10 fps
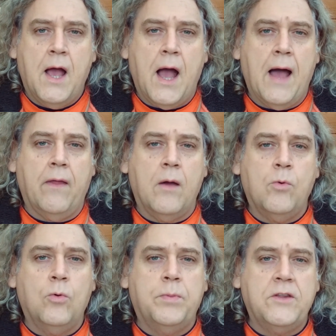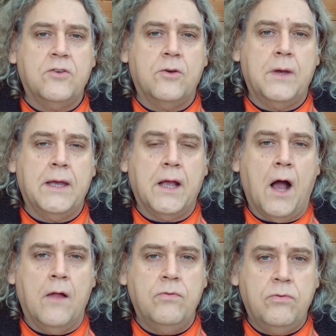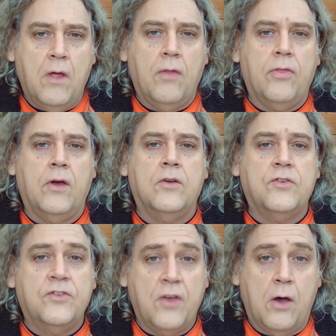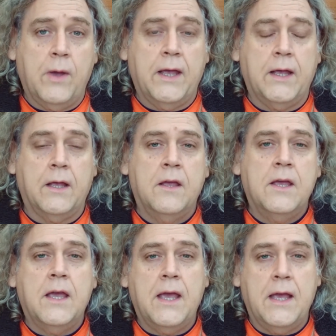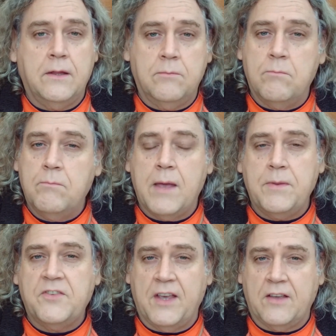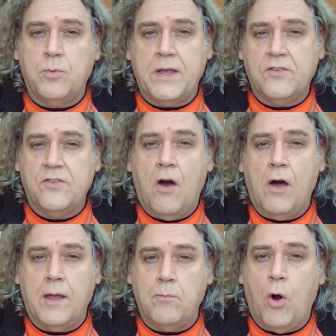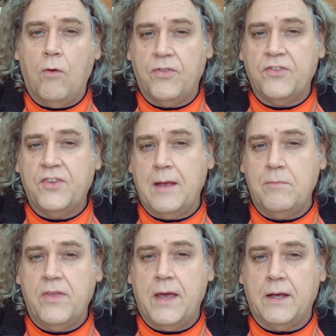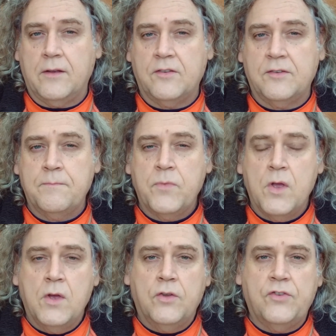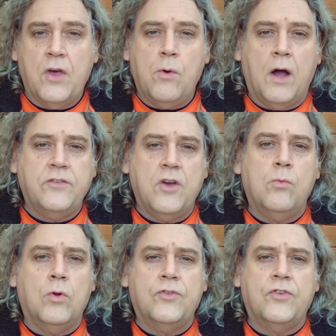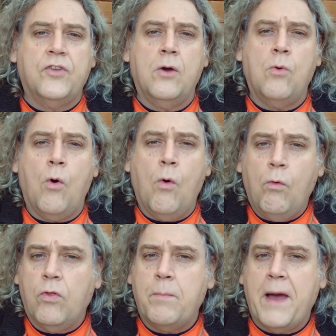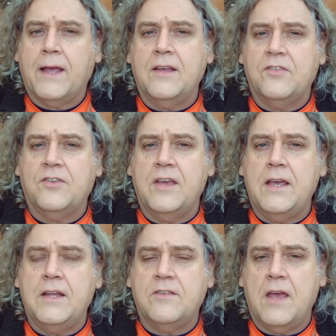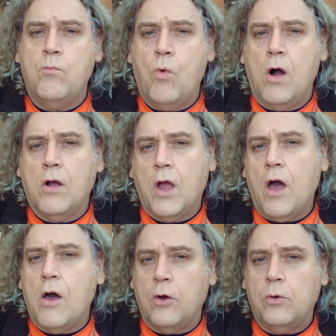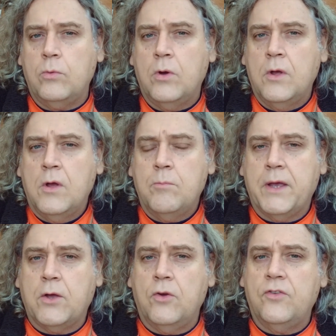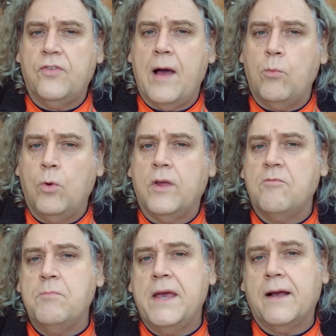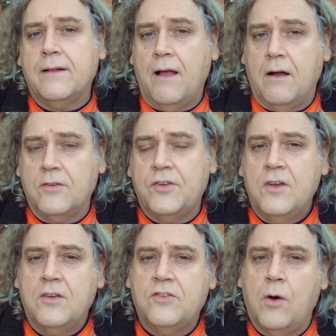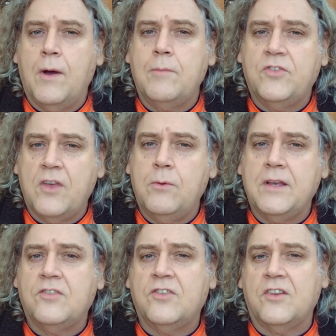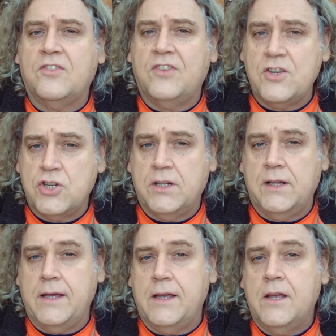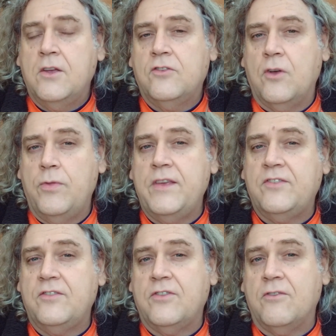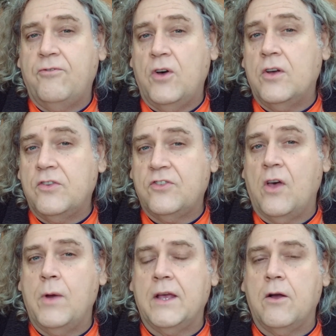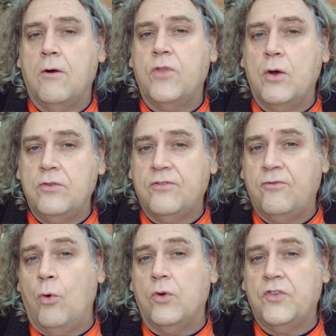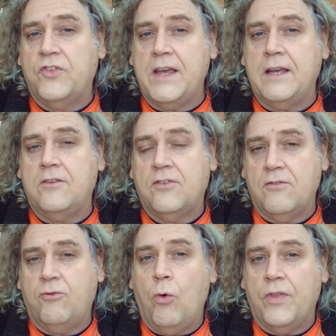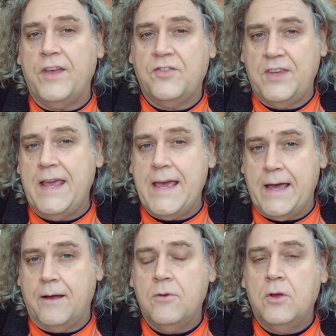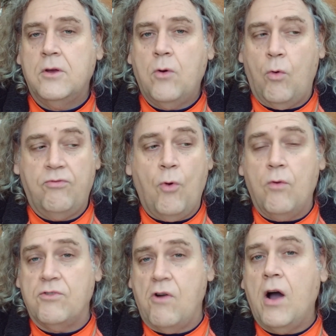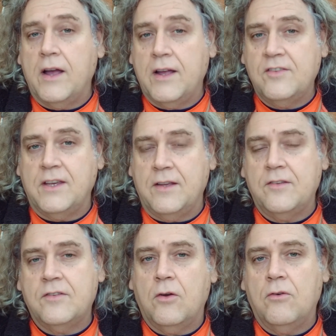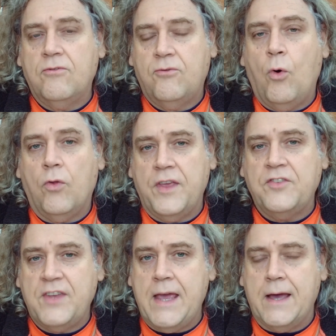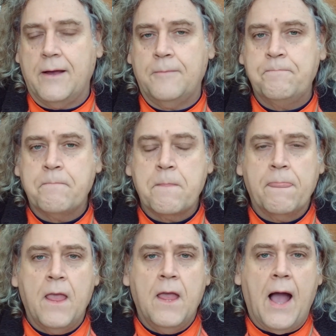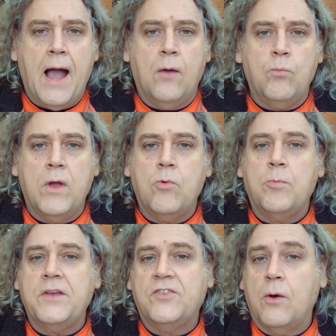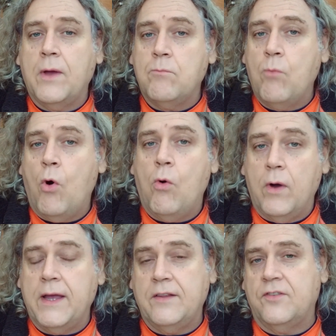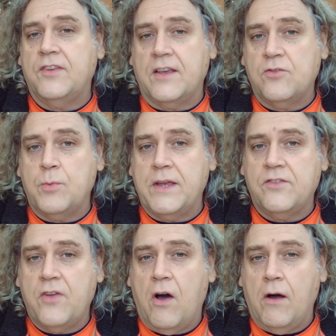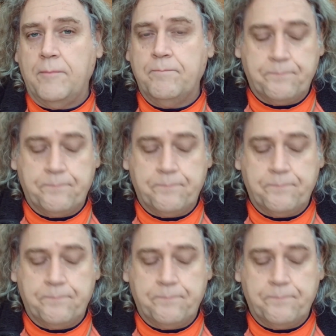And I will be doing another sowing in maybe 6 weeks' time of the same things. So I don't want to sow all the packet seed in one go, because that will give me a glut. So I'm sowing successionally. So this is the first sowing of those 4 seeds for this year, or 4 varieties for this year. And we will be sowing more in 6 weeks' time.